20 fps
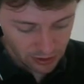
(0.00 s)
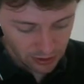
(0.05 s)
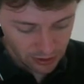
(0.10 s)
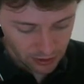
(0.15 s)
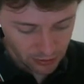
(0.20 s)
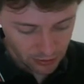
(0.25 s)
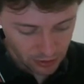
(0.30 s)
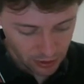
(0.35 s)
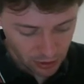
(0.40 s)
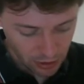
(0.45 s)

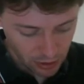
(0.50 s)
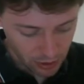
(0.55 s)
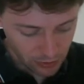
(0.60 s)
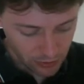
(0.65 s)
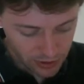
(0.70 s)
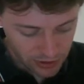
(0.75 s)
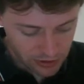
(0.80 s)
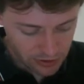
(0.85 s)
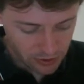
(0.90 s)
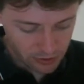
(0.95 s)
They will
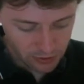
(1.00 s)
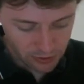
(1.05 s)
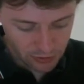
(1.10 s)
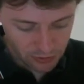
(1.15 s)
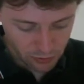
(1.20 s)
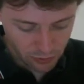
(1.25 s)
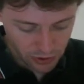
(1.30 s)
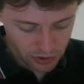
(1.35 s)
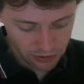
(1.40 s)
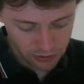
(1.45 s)
always use
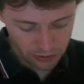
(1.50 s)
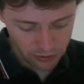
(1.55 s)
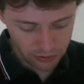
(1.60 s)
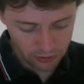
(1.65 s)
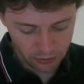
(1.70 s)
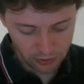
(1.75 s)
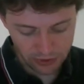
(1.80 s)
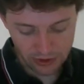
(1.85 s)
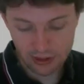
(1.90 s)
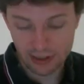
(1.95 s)
will
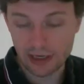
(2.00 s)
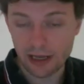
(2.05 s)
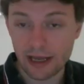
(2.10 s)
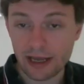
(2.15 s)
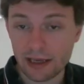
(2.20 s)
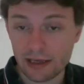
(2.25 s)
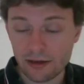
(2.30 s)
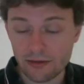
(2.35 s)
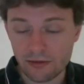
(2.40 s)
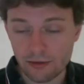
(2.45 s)
you with a
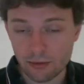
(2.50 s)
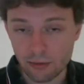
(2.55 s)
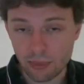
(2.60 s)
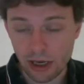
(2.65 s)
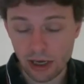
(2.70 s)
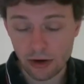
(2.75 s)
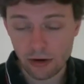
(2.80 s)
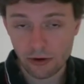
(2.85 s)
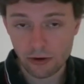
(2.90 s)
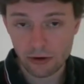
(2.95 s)
negative
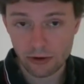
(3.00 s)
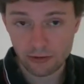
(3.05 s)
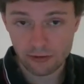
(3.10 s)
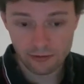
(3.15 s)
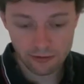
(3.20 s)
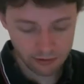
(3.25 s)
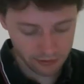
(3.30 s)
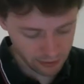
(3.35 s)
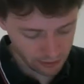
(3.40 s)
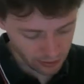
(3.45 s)
imperative.
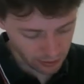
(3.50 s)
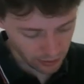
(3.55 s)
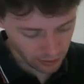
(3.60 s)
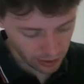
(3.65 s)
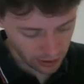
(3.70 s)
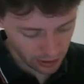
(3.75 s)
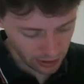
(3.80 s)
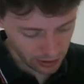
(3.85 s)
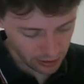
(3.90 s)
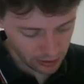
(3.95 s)

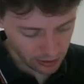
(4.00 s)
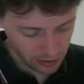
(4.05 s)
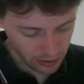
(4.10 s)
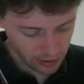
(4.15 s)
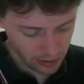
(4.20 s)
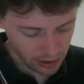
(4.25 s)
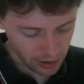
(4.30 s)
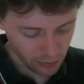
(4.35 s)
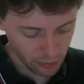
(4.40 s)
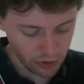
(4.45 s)
Okay?
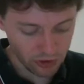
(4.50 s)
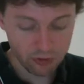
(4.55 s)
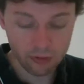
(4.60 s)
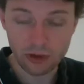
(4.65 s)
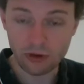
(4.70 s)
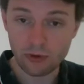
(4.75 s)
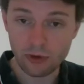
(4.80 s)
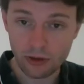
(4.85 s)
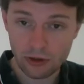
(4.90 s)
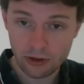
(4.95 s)
Come with
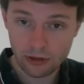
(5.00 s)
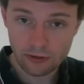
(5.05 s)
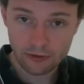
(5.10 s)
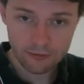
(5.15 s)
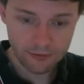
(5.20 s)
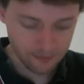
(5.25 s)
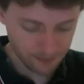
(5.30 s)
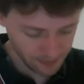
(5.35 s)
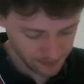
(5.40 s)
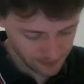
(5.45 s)
me, will you?
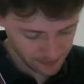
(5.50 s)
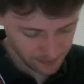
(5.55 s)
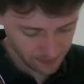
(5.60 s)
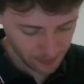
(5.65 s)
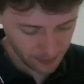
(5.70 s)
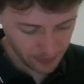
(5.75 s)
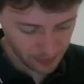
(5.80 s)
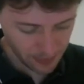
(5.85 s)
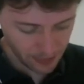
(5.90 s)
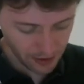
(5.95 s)

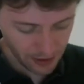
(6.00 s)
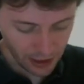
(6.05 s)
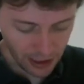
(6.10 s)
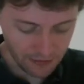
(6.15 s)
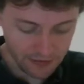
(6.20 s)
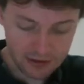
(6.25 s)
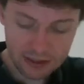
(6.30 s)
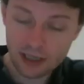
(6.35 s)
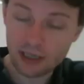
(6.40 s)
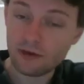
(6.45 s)

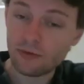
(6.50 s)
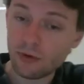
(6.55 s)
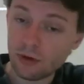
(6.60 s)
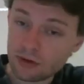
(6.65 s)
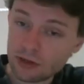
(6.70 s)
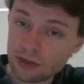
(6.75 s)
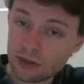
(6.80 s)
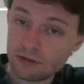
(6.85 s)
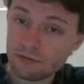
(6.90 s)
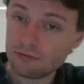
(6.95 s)
Have a seat,
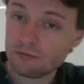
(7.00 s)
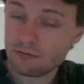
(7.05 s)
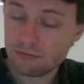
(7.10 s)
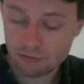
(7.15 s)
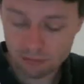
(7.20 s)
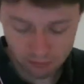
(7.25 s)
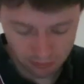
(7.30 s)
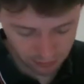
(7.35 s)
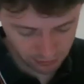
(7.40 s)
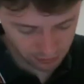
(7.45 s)
won't you?
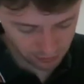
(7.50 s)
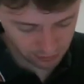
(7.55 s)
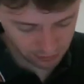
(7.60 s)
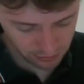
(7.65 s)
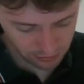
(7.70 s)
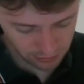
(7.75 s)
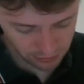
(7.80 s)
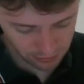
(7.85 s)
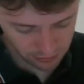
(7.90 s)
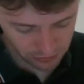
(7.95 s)

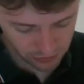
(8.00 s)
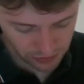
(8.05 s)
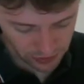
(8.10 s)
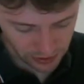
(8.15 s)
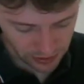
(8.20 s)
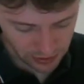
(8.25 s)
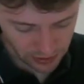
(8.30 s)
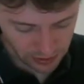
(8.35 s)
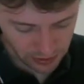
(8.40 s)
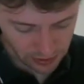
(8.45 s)

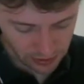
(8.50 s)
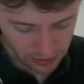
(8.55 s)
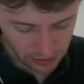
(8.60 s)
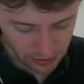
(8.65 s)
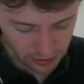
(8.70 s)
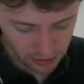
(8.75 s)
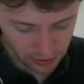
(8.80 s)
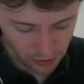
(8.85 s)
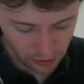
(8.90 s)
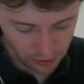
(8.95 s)
Right?
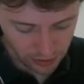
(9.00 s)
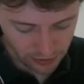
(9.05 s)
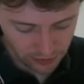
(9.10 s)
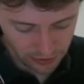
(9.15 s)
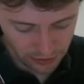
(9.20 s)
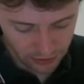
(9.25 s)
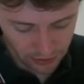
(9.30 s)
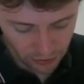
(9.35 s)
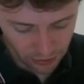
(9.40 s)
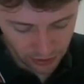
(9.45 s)
Don't leave
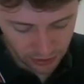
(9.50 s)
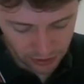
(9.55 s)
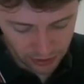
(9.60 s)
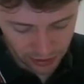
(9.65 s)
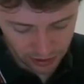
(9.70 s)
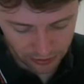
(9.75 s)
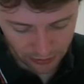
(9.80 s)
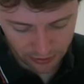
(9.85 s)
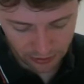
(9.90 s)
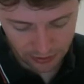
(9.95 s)
the door
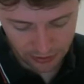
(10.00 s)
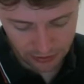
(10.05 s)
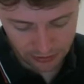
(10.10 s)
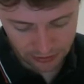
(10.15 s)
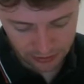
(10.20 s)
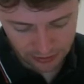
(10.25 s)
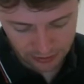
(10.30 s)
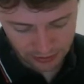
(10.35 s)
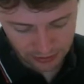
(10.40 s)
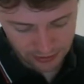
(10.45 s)
unlocked, will you?
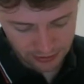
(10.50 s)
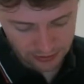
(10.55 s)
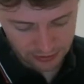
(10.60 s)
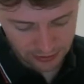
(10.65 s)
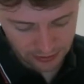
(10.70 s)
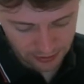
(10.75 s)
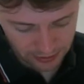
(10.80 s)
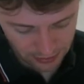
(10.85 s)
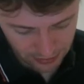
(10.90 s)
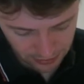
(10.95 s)

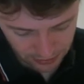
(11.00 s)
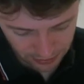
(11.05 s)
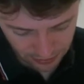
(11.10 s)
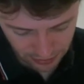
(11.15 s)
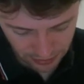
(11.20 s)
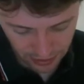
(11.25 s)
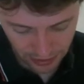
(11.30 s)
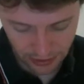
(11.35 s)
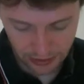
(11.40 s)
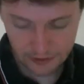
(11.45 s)

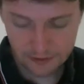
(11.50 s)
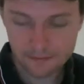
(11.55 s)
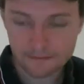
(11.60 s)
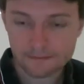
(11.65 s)
Okay.